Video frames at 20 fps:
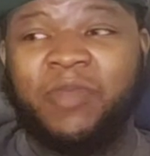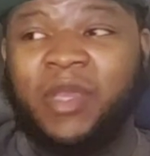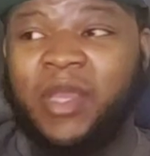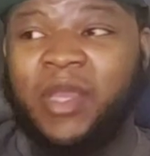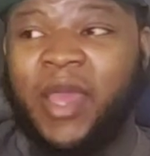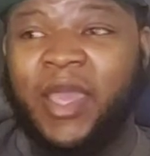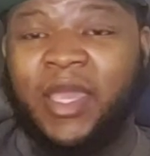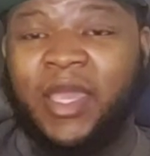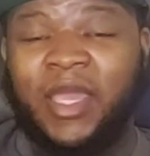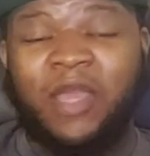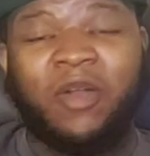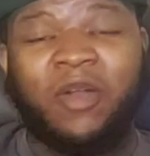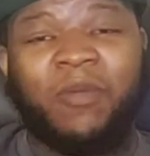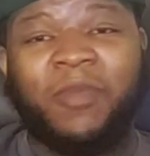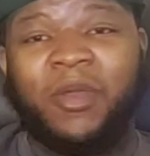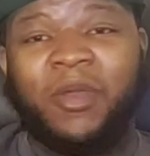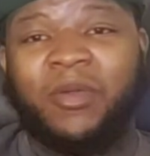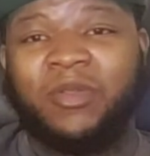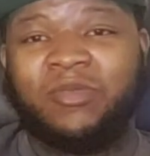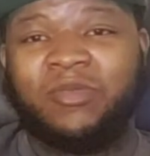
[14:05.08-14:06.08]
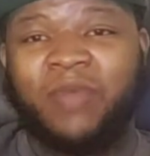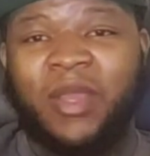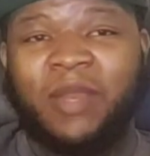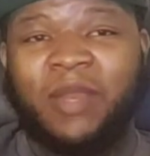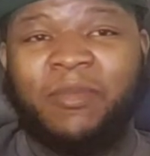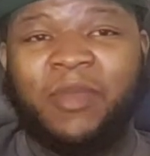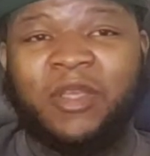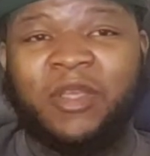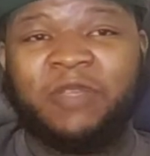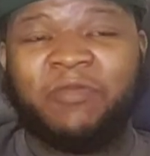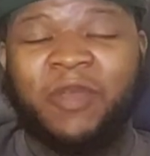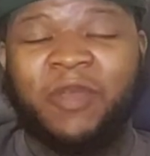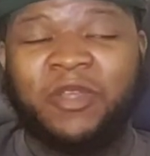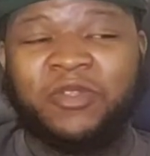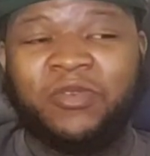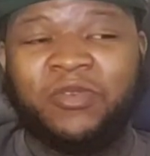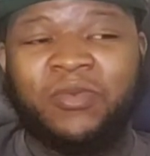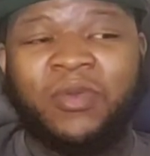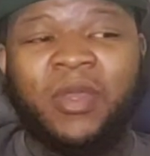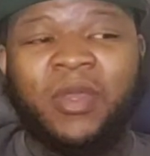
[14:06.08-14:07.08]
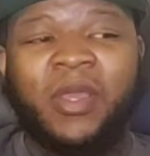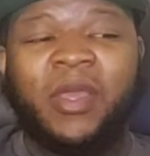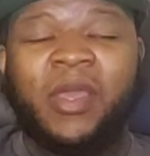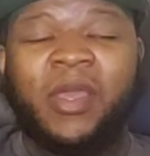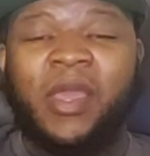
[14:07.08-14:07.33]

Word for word: to be like he's going to be on his way to being special.